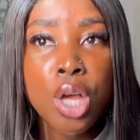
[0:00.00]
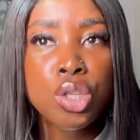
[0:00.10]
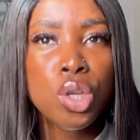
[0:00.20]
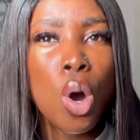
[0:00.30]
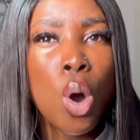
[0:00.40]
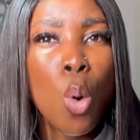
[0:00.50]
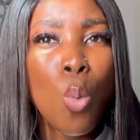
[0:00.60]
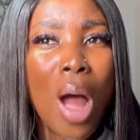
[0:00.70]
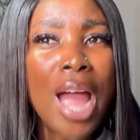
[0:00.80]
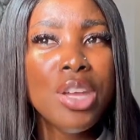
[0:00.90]
So
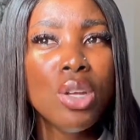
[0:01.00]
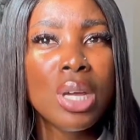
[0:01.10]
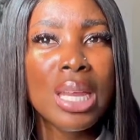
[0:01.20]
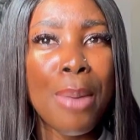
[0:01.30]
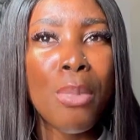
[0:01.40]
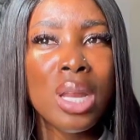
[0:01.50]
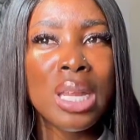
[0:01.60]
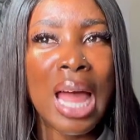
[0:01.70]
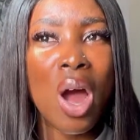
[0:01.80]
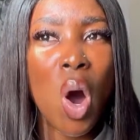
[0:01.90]
why are you looking at money
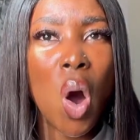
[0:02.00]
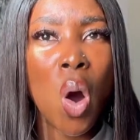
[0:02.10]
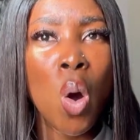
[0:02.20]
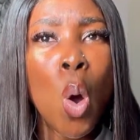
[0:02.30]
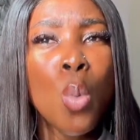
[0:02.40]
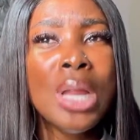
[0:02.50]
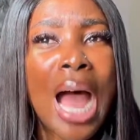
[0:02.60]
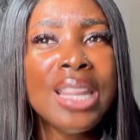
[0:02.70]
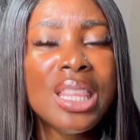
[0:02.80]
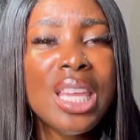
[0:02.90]
like, oh?
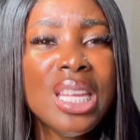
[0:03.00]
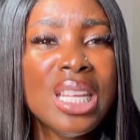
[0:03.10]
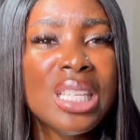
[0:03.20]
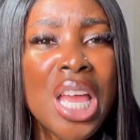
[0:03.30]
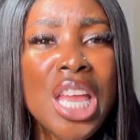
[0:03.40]
And the thing is,